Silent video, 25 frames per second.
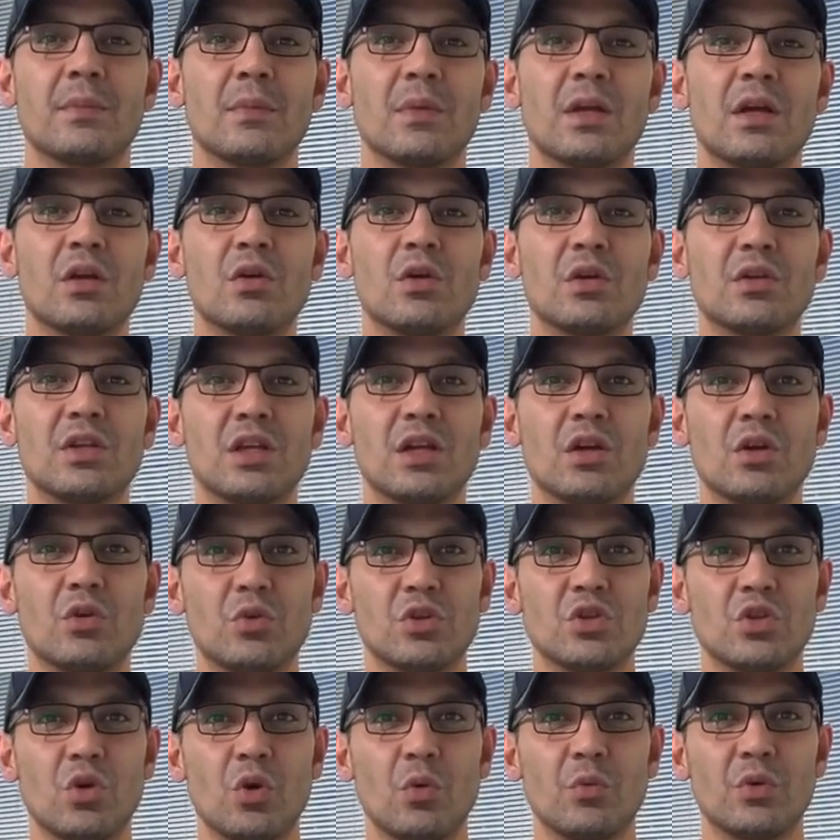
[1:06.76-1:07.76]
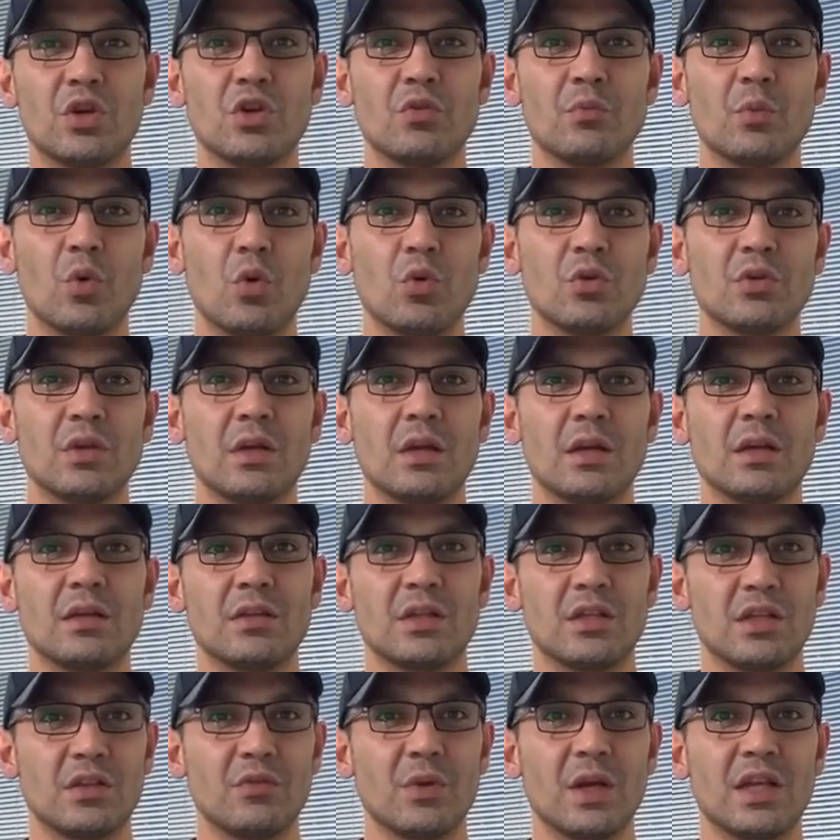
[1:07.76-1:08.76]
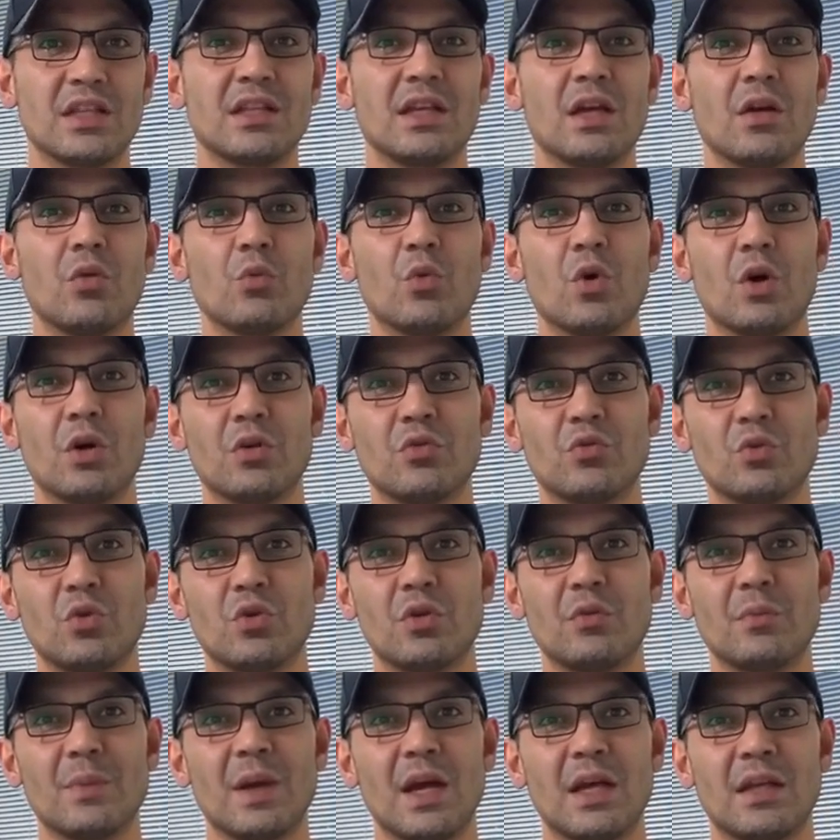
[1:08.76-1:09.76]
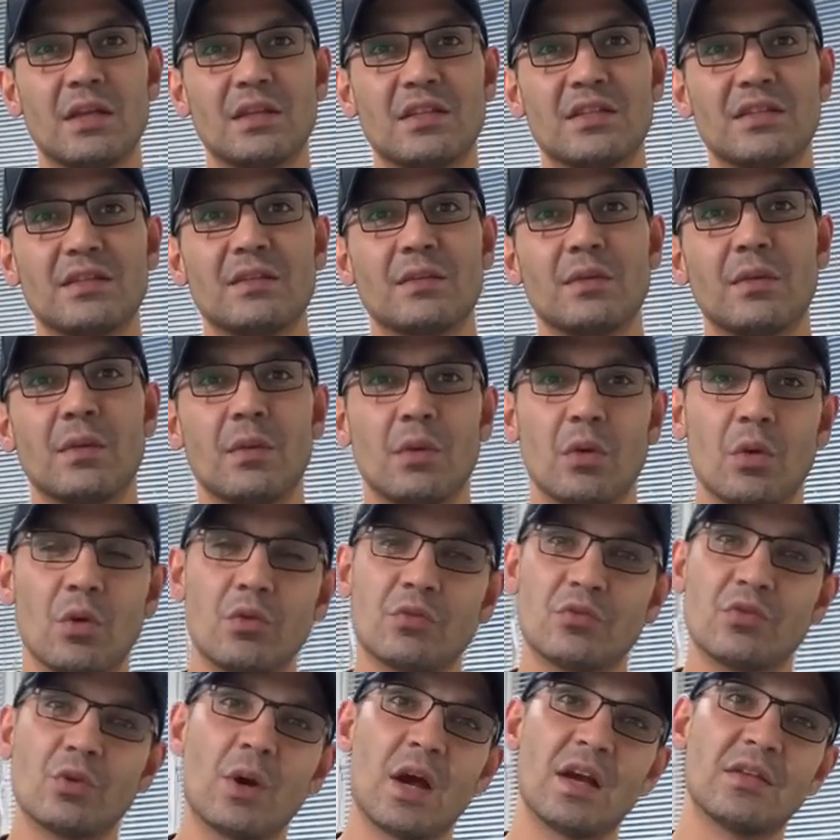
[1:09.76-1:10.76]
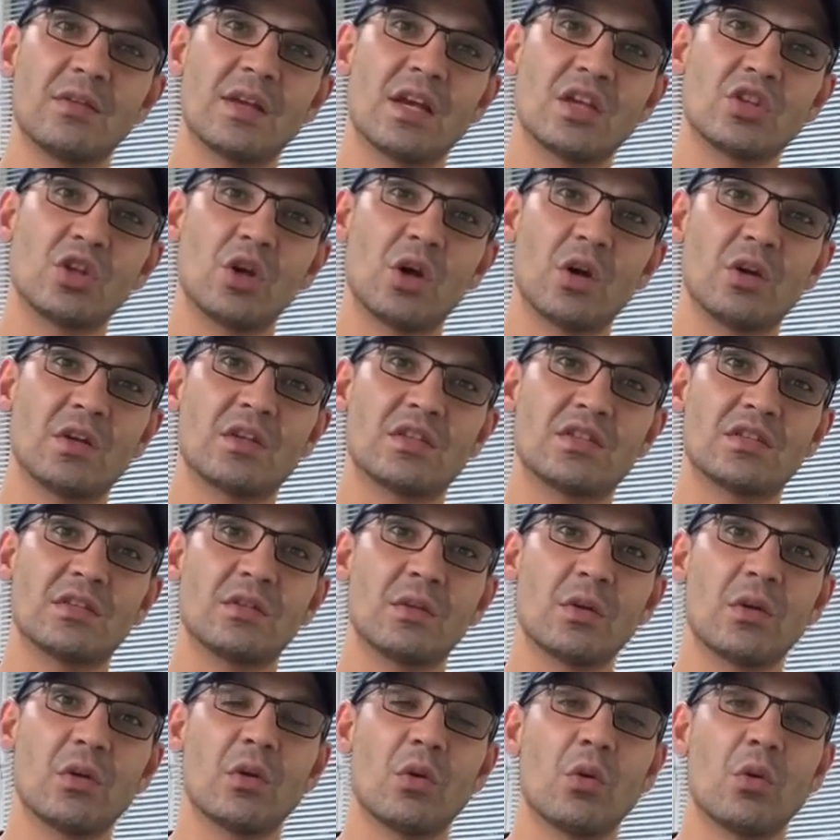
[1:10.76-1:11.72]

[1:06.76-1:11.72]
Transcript: In continuous comesh mode, the device can work for a max of 5 HRs.